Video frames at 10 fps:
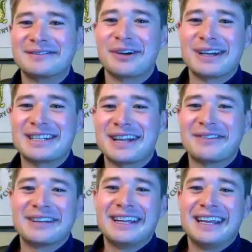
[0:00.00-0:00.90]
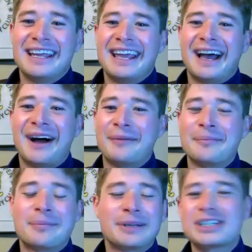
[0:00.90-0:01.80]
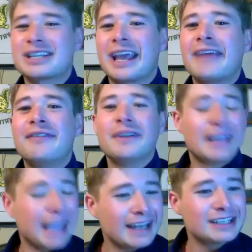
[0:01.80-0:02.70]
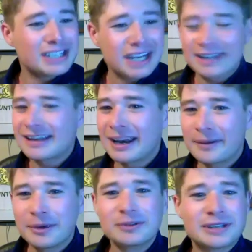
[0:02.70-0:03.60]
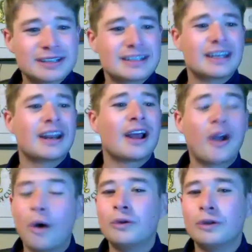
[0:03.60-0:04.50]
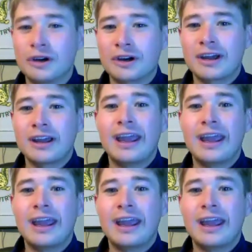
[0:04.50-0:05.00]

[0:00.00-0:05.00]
But just if you get a chance, anyone who's listening, go look.